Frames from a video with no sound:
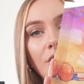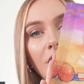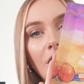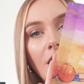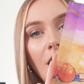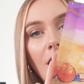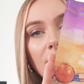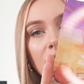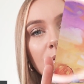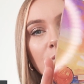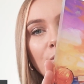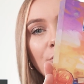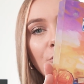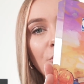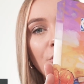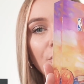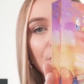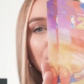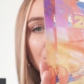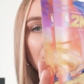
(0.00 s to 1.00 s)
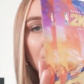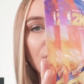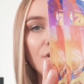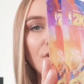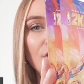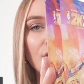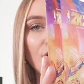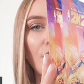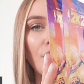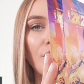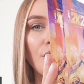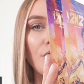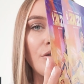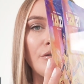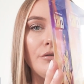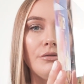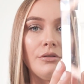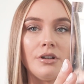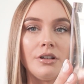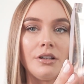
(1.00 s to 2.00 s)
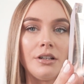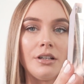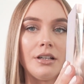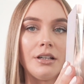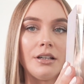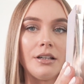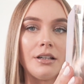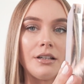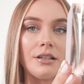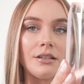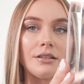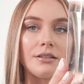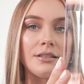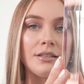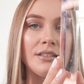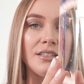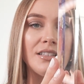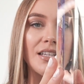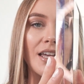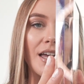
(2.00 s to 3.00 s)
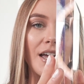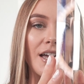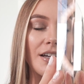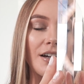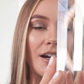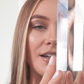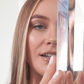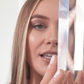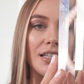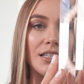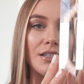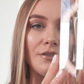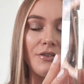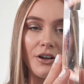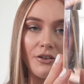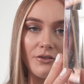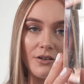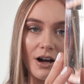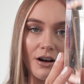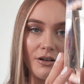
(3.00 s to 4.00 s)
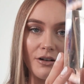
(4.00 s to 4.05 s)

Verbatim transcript: a glass memorial, so sick. I need to figure